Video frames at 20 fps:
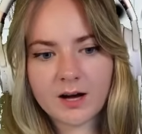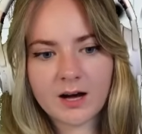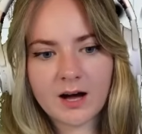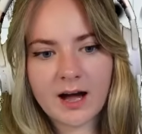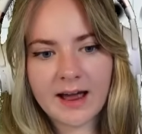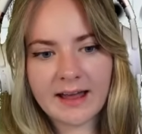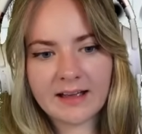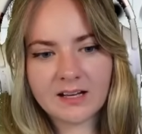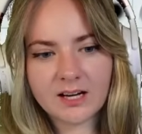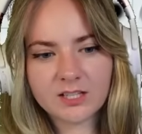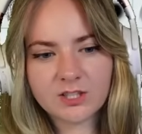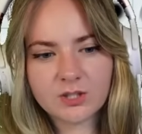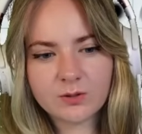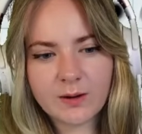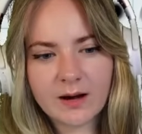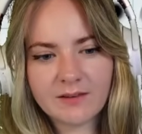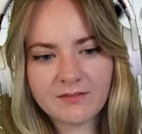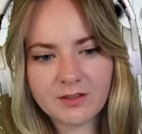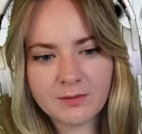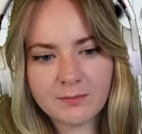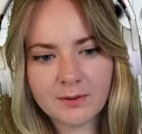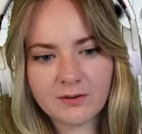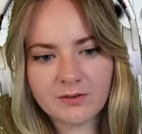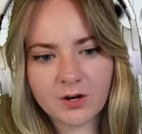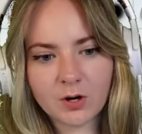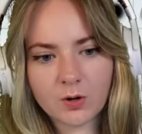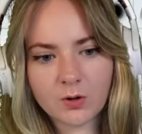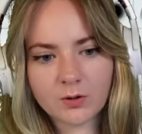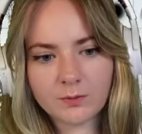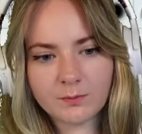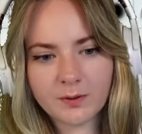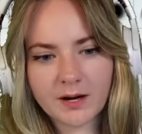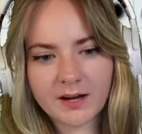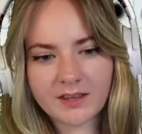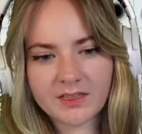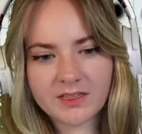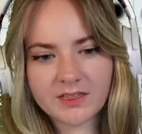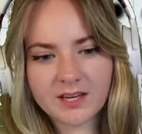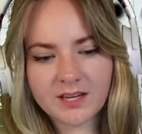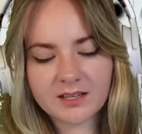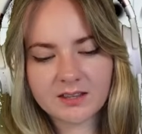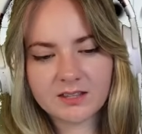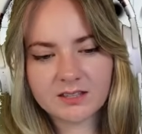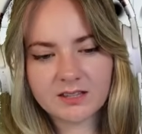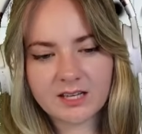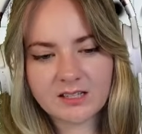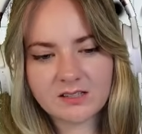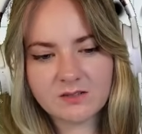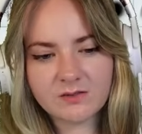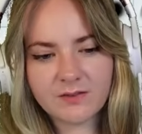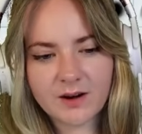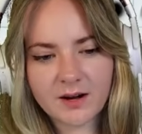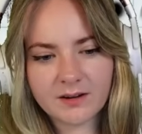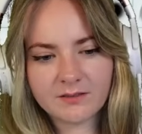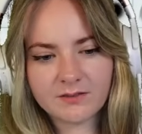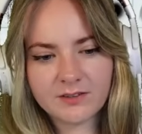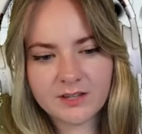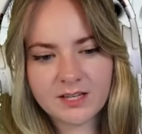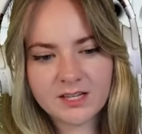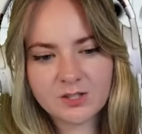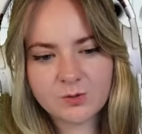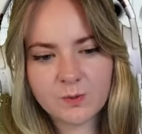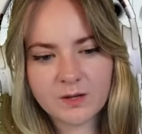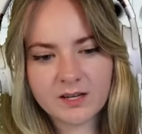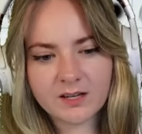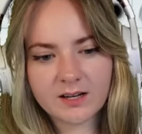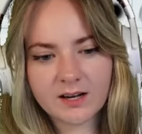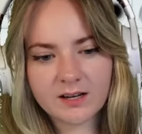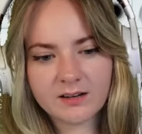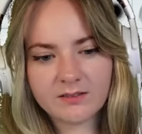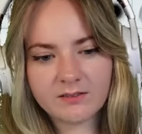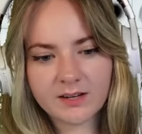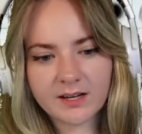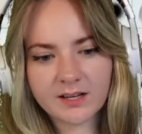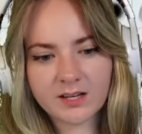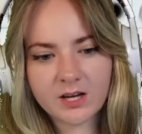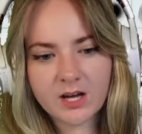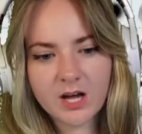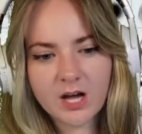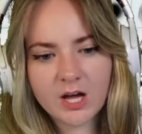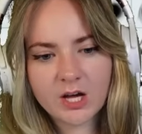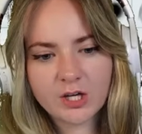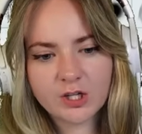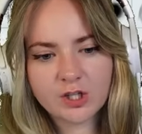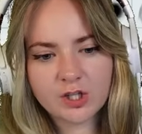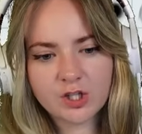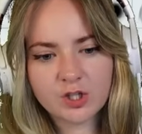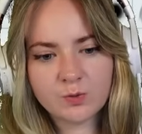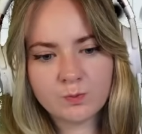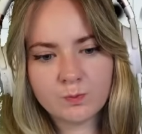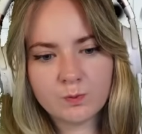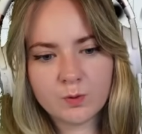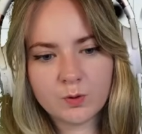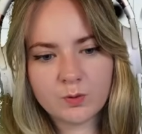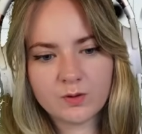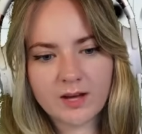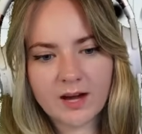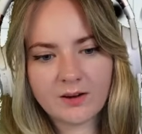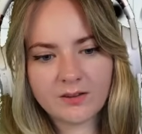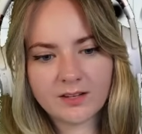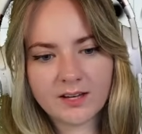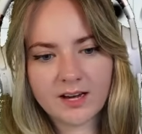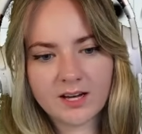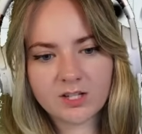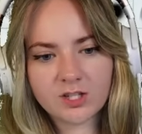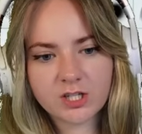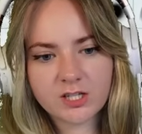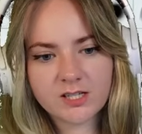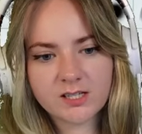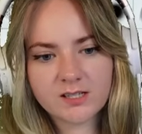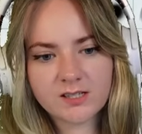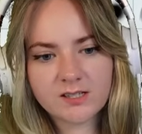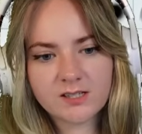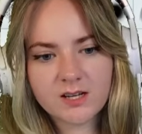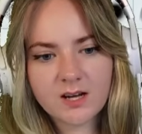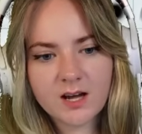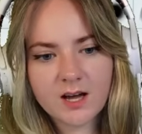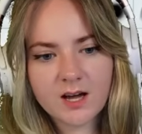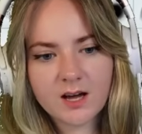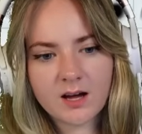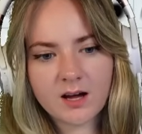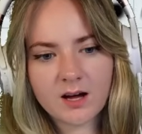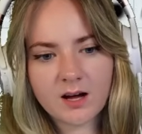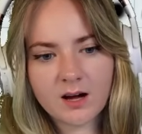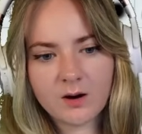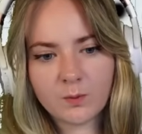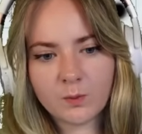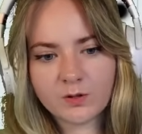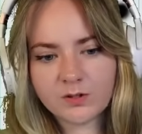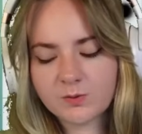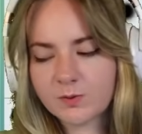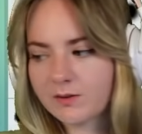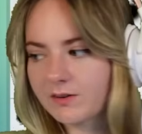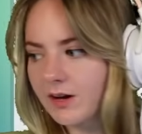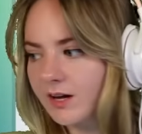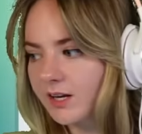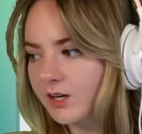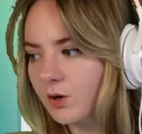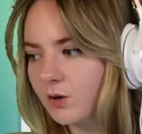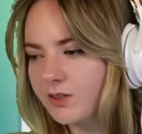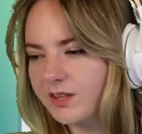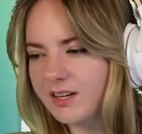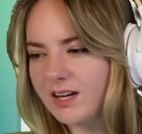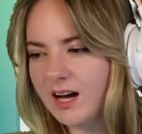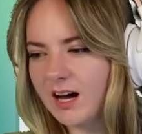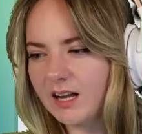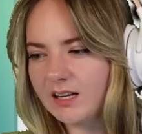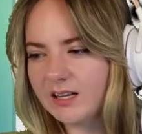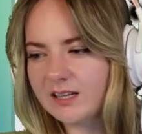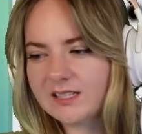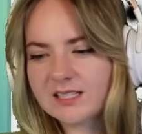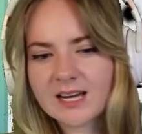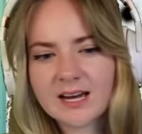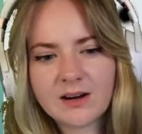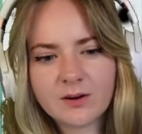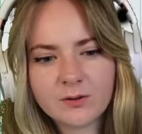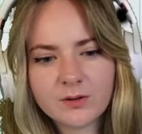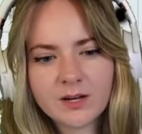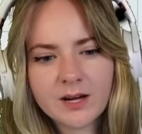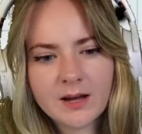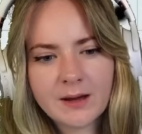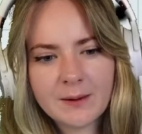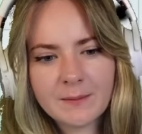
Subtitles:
I do have the mirror on, but I think that that's fine for this. We can kind of like smooth out the edges once we've kind of got the color down.